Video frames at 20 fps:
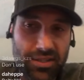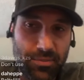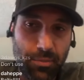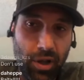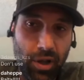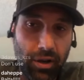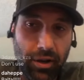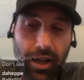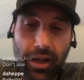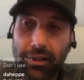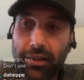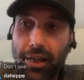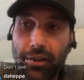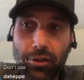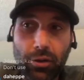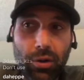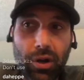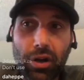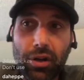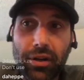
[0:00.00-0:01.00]
a smaller gun can
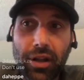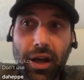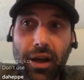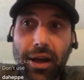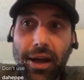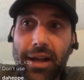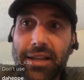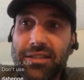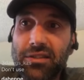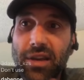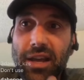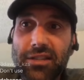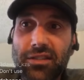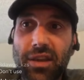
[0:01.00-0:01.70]
do it or not. It's